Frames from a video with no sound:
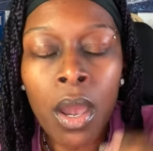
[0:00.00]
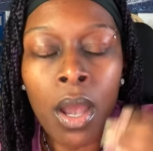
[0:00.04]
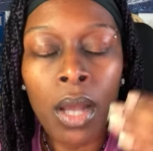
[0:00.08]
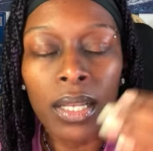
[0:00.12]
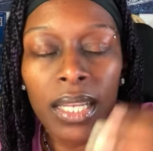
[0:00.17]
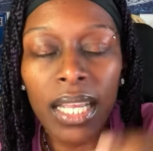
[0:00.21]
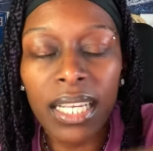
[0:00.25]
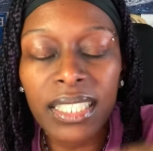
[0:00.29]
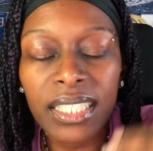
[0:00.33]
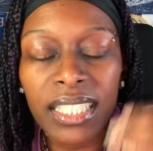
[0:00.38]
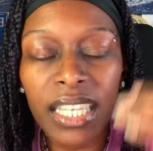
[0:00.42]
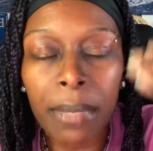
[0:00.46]

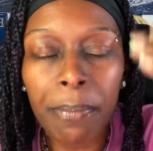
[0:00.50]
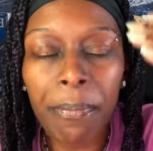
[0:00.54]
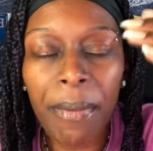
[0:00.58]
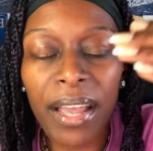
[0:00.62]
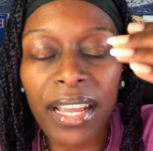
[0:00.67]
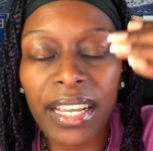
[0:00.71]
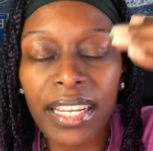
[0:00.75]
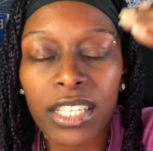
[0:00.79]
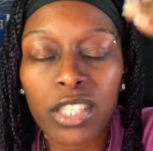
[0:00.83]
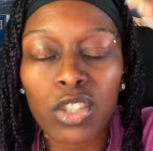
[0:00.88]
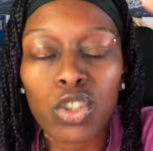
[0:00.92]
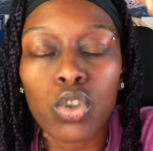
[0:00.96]
let's get
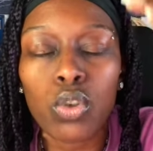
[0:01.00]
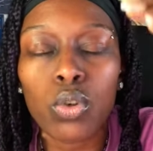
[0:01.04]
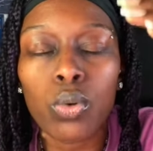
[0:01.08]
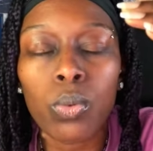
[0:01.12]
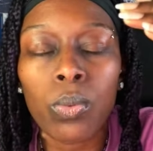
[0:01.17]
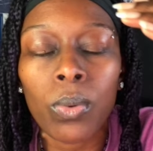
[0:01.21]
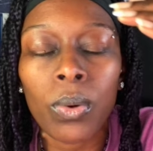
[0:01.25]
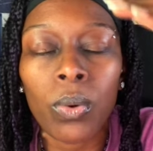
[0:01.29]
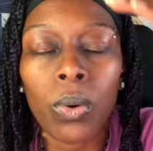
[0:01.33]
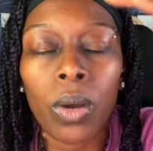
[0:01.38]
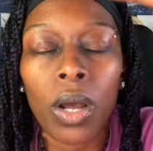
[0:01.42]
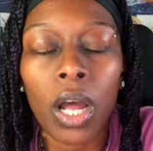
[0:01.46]
back
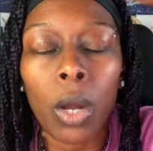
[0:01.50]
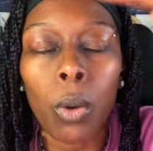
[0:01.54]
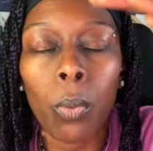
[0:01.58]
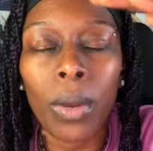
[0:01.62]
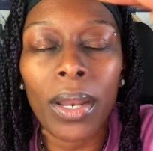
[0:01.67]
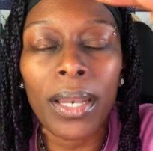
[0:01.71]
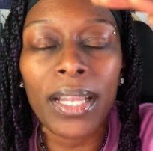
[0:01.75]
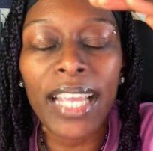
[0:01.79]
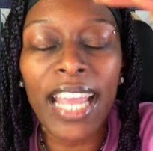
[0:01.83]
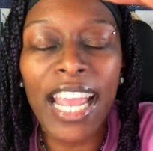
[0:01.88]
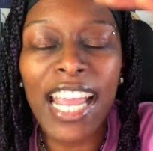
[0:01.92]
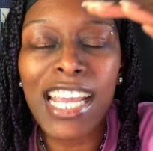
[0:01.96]
into uh,
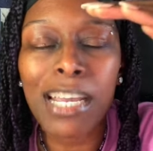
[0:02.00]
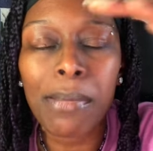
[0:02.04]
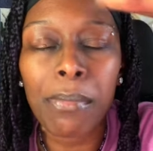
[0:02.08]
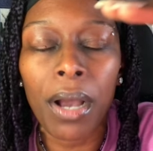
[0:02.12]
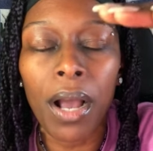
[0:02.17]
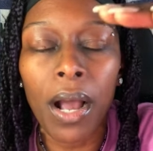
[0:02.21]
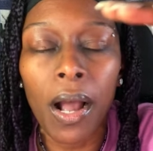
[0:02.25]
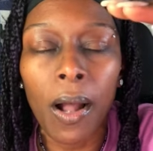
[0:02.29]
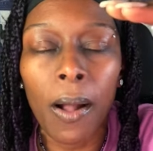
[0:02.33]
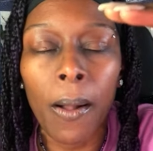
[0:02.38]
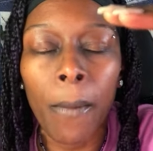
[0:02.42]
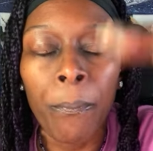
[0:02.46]
what came
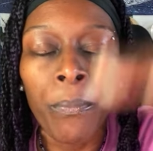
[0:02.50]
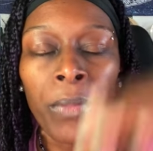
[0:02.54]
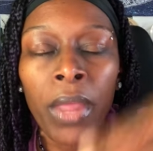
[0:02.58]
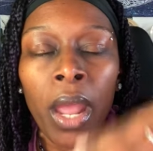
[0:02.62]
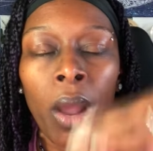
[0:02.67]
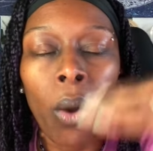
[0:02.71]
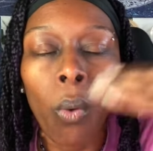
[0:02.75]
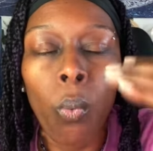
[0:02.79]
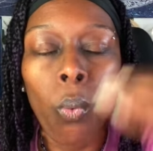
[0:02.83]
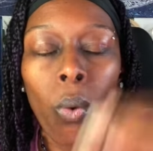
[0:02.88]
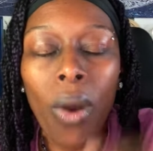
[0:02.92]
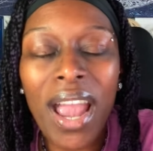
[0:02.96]
up
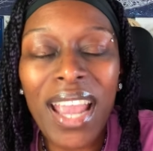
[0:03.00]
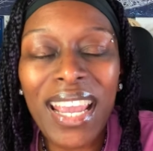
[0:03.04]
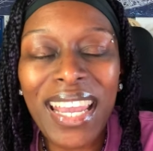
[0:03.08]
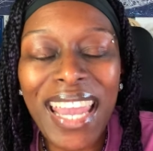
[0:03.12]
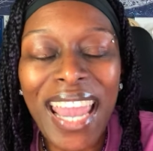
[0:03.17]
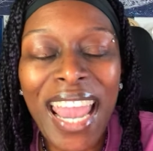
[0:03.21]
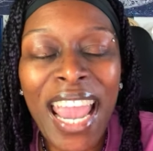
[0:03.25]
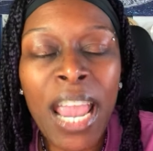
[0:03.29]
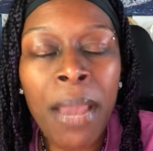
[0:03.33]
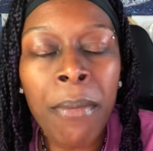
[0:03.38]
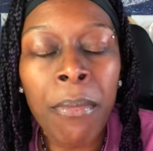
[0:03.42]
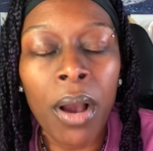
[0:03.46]
what
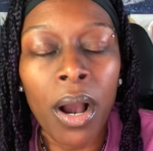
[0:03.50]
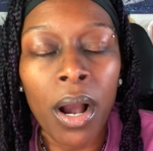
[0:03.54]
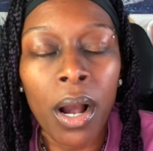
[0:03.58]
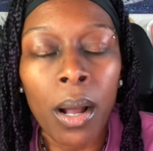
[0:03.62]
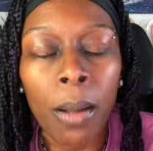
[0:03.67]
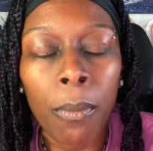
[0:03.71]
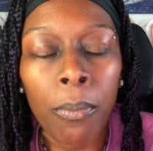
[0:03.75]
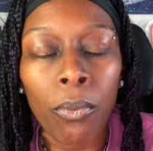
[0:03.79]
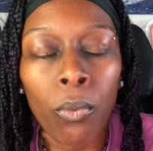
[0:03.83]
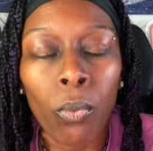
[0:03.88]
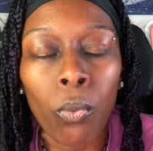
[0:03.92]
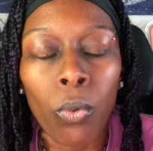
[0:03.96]
came
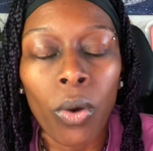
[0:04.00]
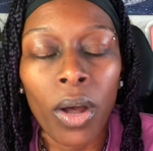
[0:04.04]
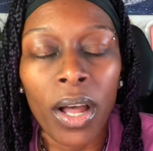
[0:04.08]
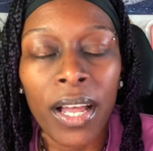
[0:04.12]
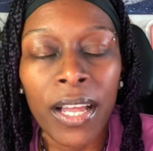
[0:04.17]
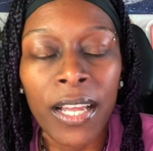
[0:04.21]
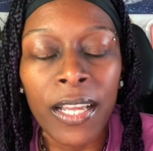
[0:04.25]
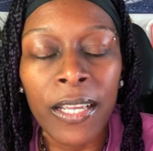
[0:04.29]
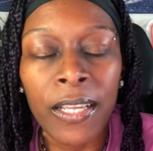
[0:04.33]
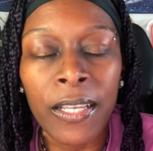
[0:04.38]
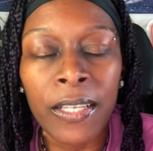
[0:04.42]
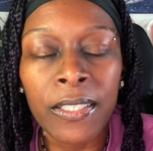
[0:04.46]
up
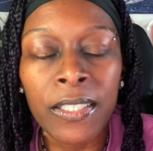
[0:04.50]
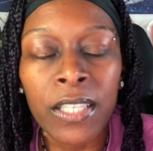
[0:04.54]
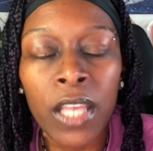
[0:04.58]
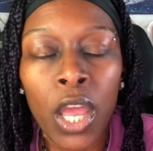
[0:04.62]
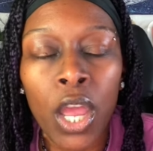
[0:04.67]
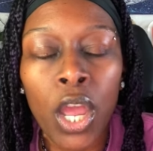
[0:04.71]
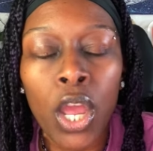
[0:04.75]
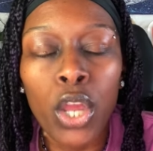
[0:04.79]
was